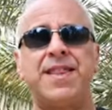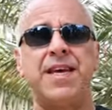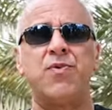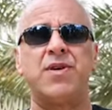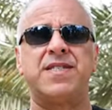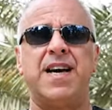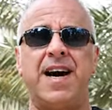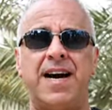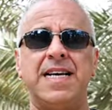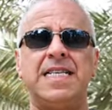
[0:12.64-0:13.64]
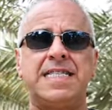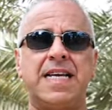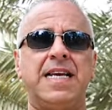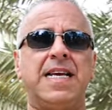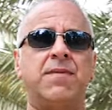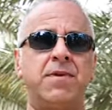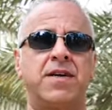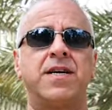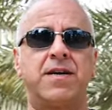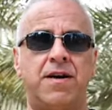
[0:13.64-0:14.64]
think was the highest selling
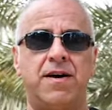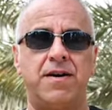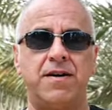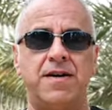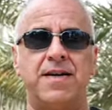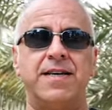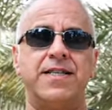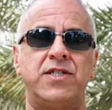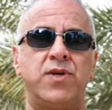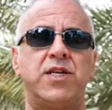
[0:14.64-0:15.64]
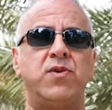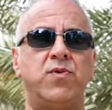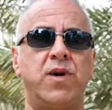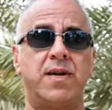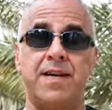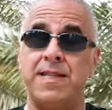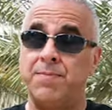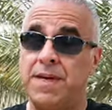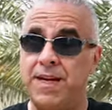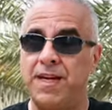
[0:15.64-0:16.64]
American car in 2021, in the
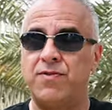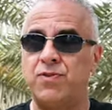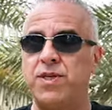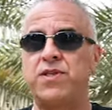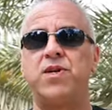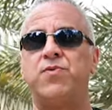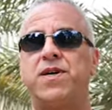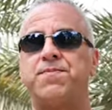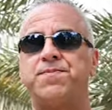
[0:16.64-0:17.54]
beginning of 2021?